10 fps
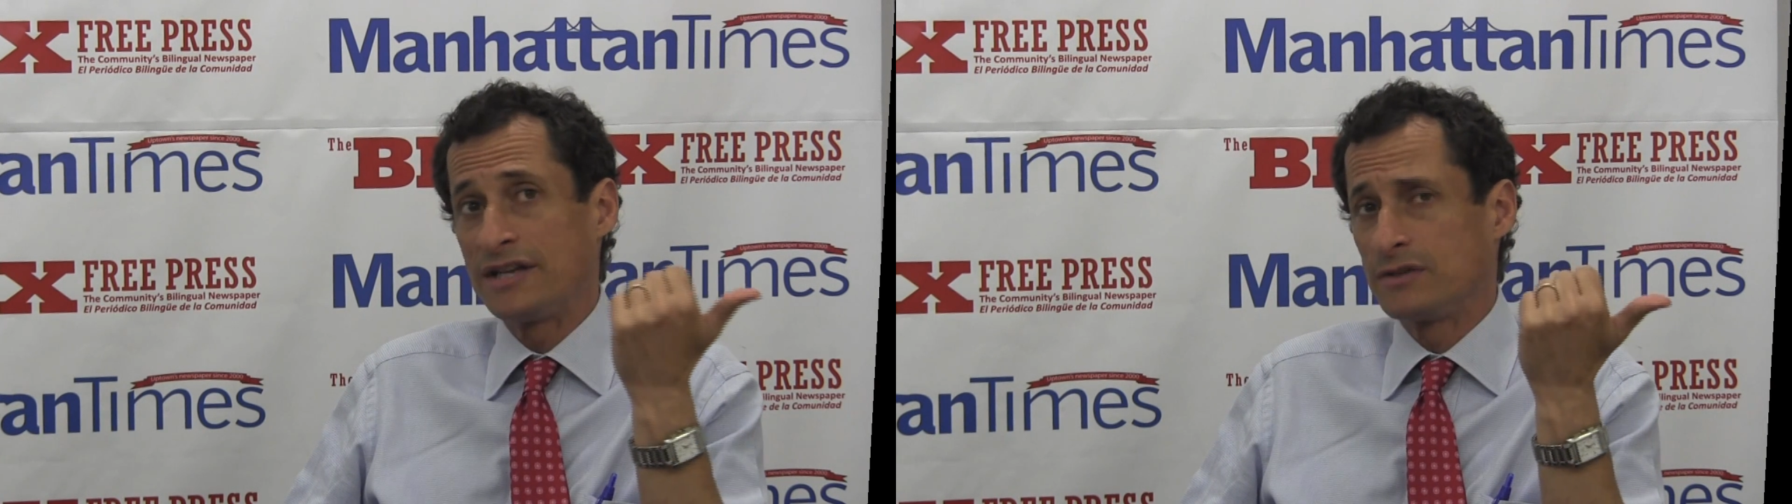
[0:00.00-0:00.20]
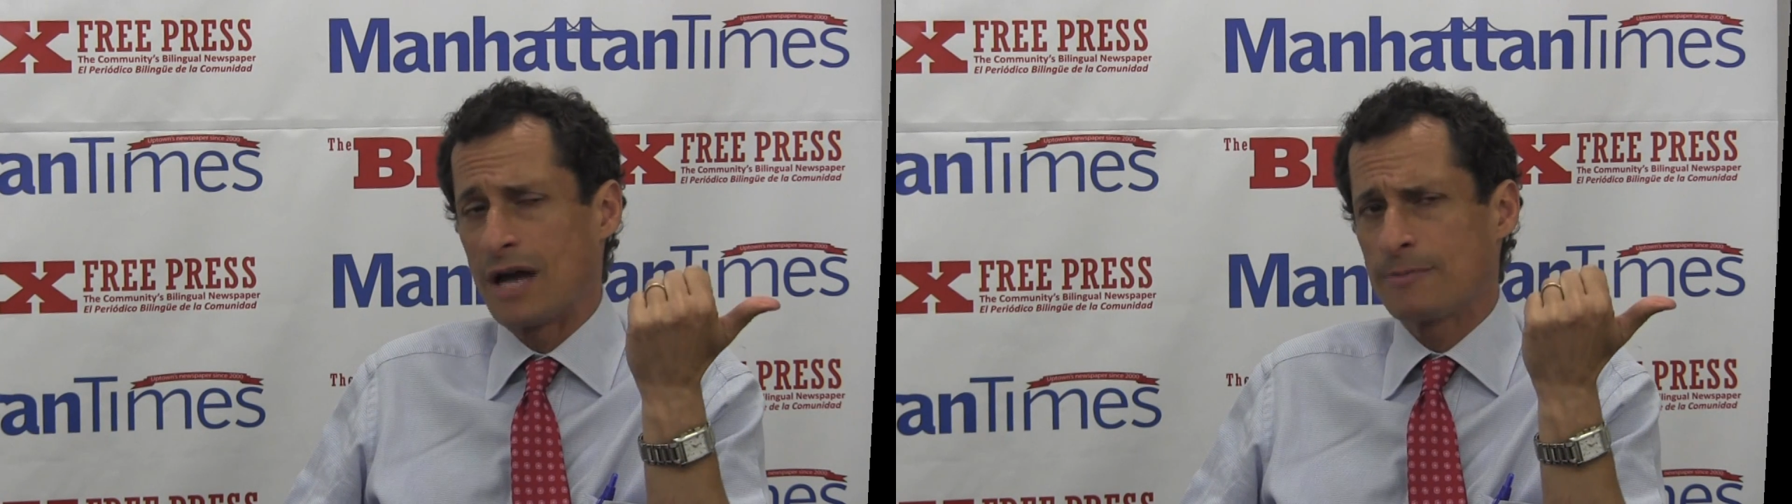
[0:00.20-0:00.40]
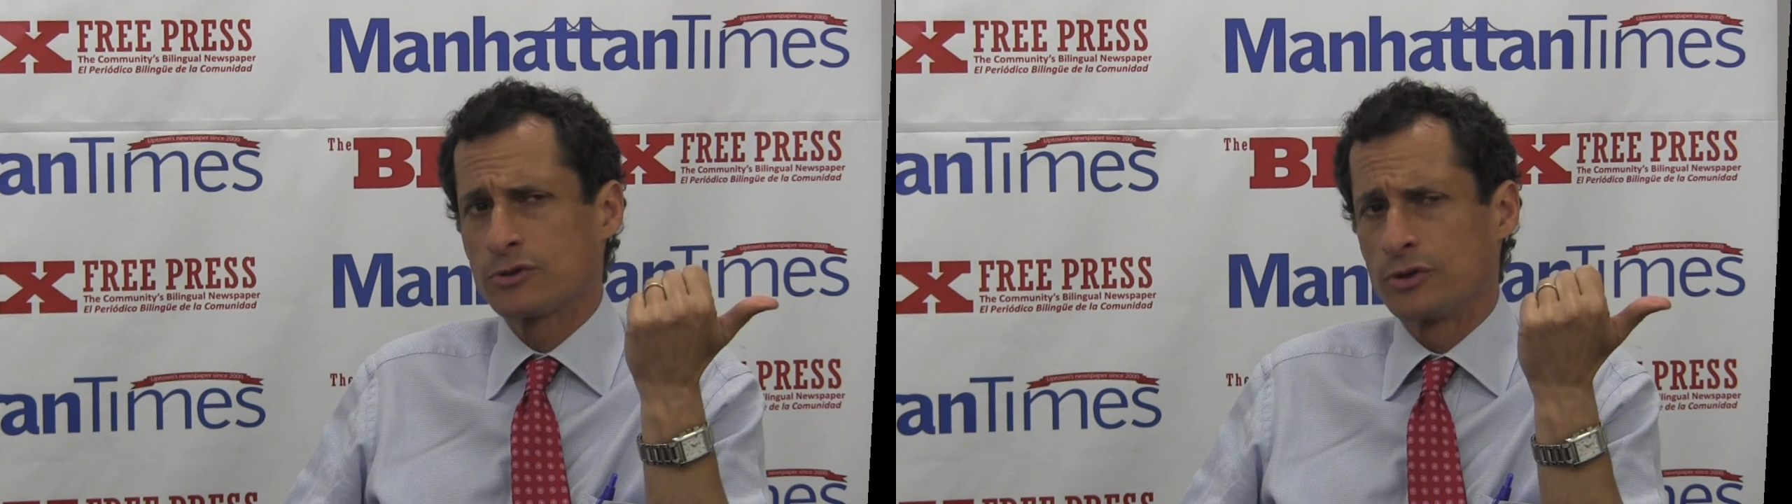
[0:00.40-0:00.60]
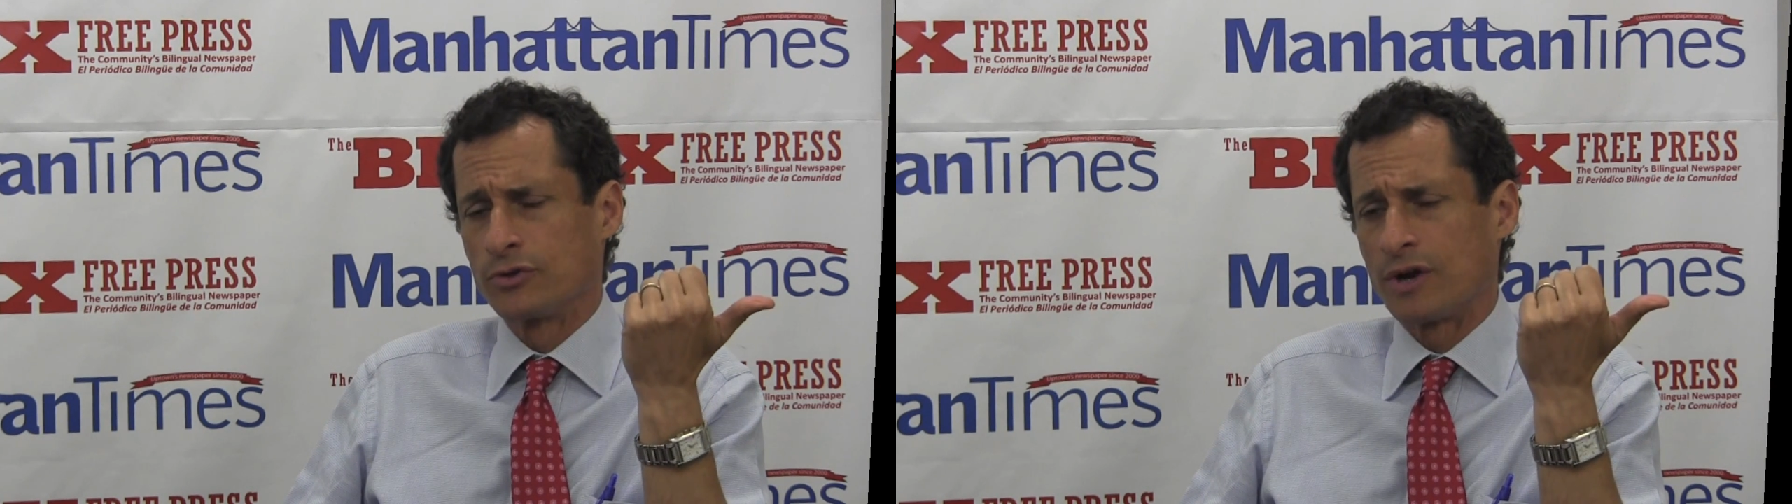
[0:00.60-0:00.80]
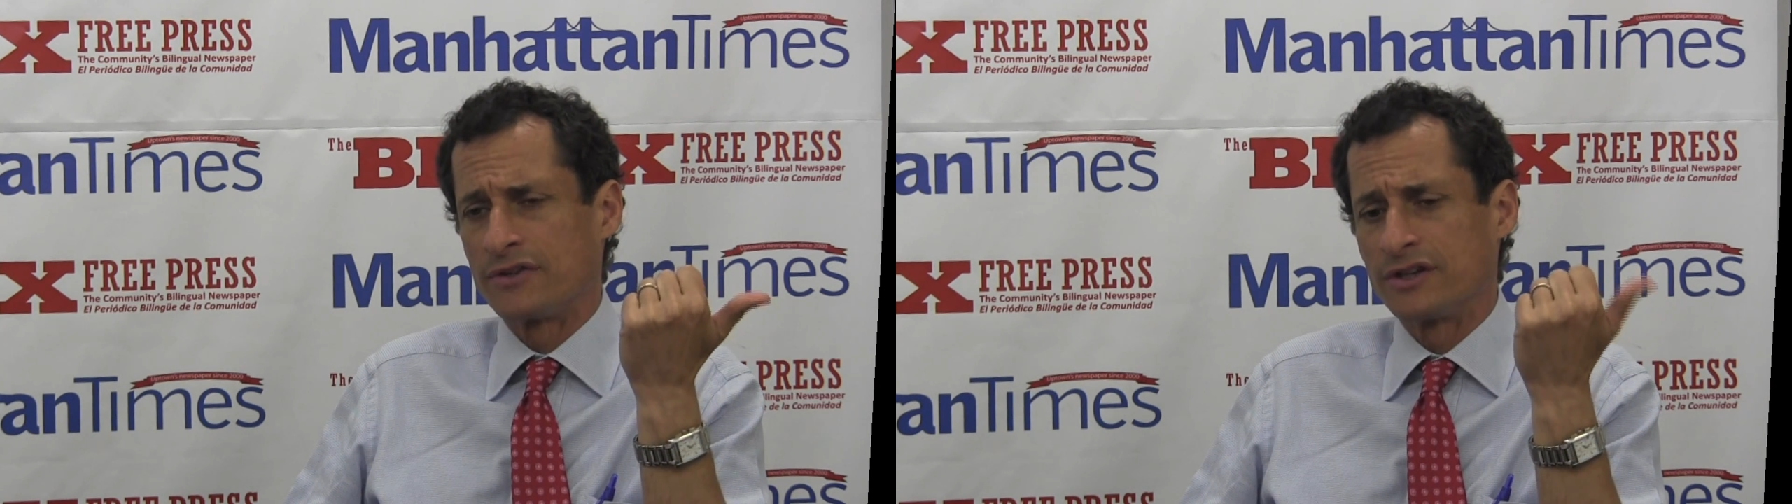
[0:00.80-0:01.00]
I did absolutely
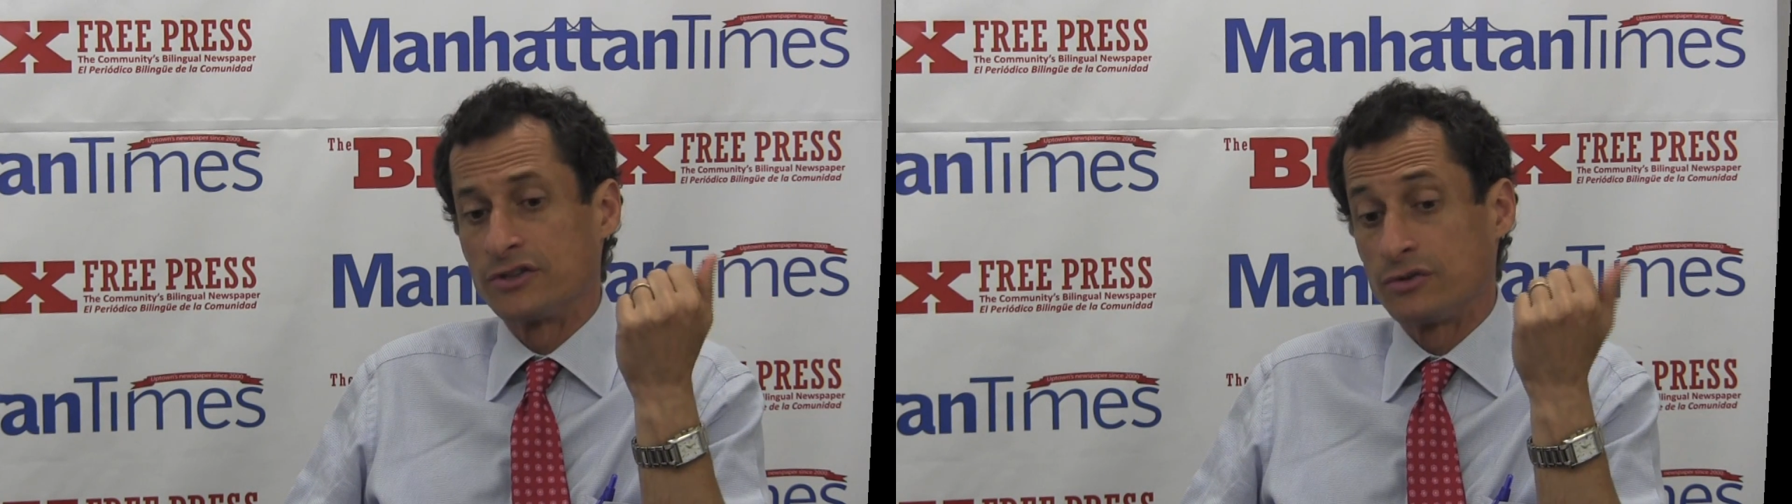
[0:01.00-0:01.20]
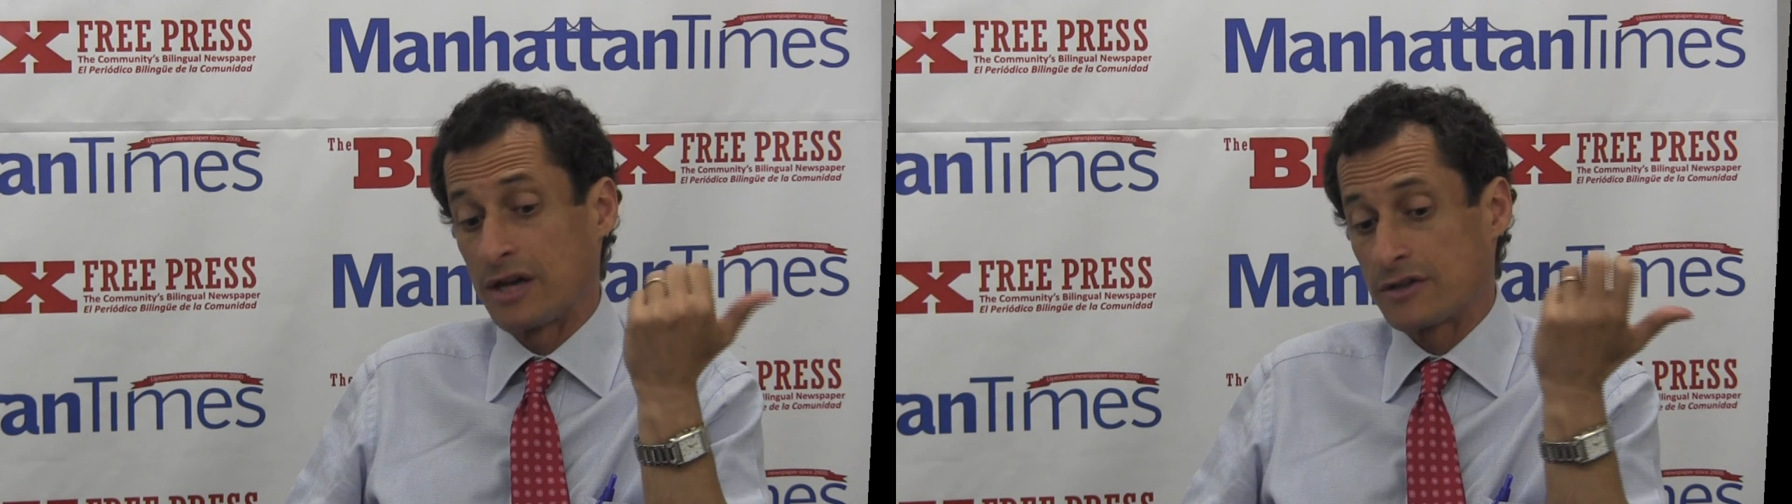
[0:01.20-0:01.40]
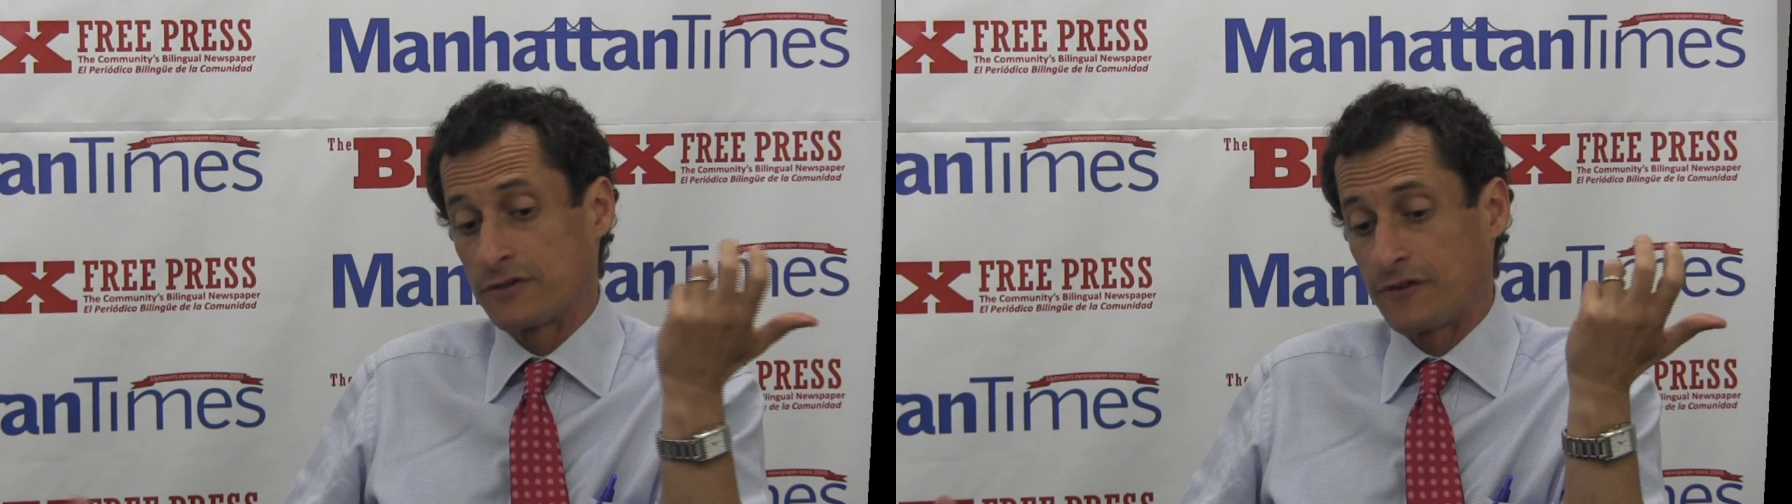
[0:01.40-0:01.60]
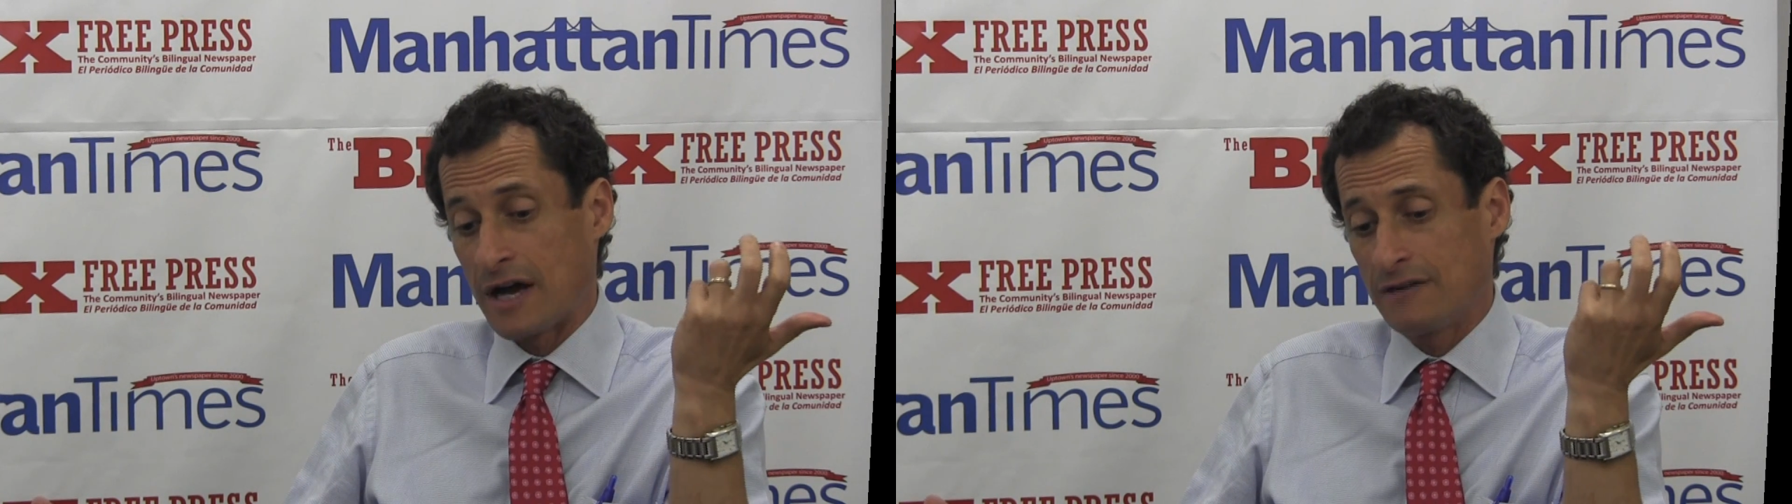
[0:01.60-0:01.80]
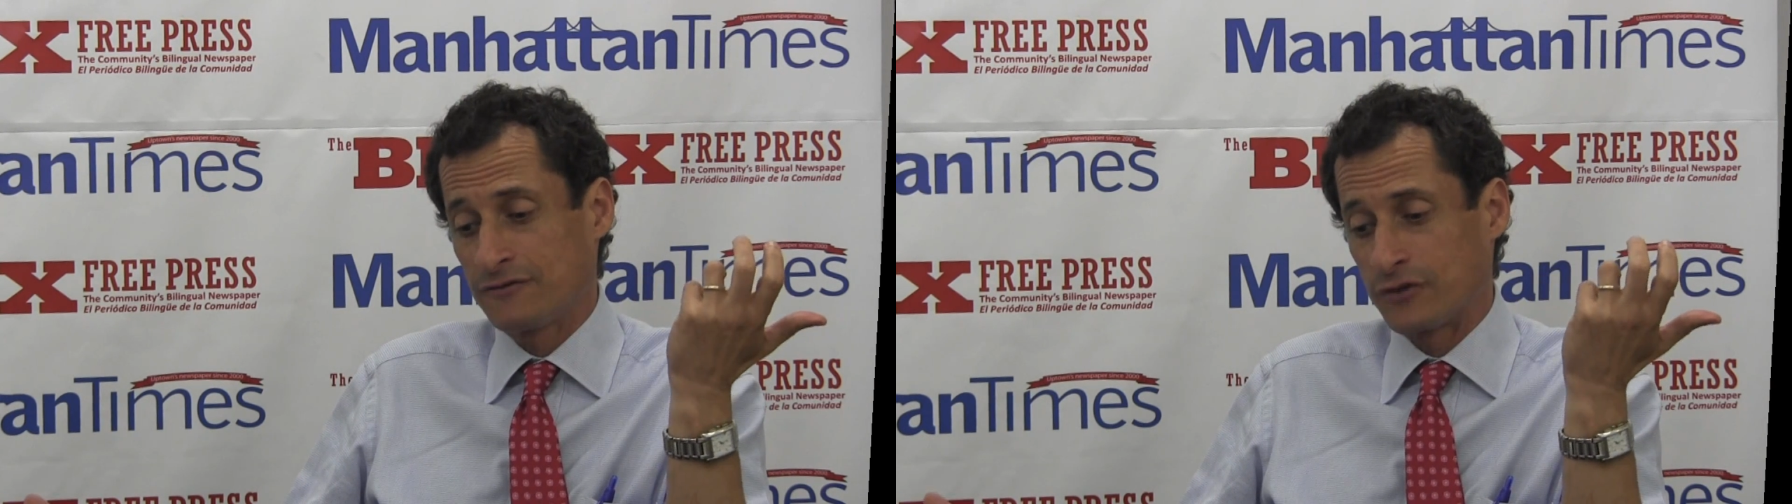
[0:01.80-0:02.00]
the right thing in
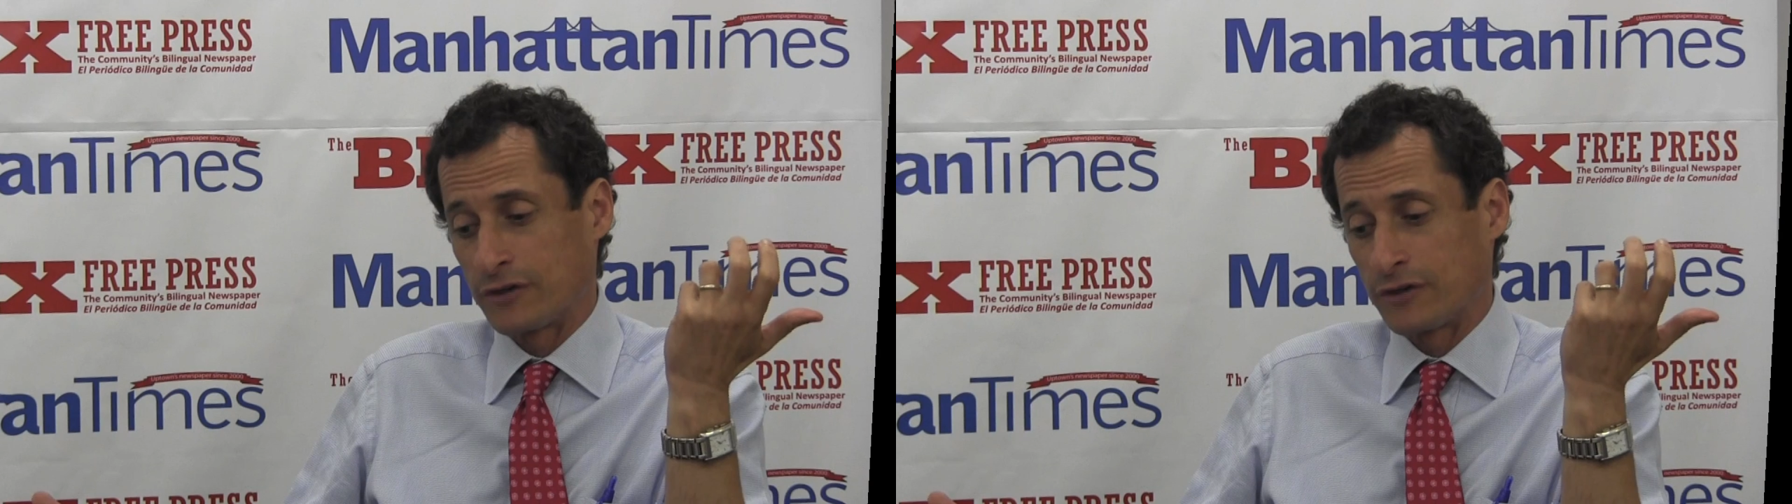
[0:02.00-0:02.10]
2005.